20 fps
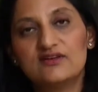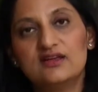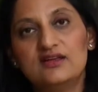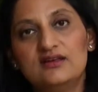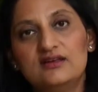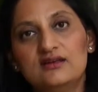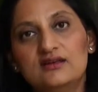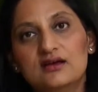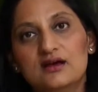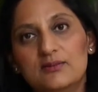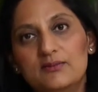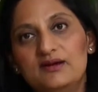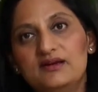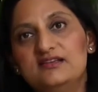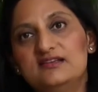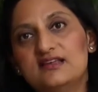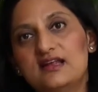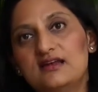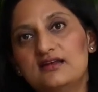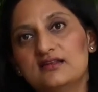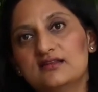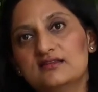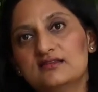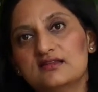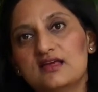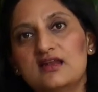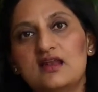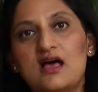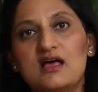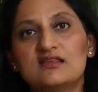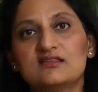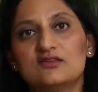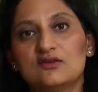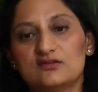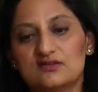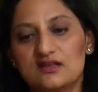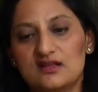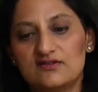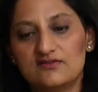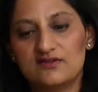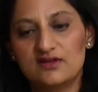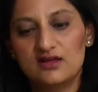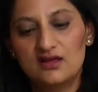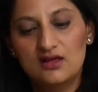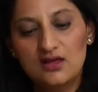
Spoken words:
in a mid-sentence and ask yourself,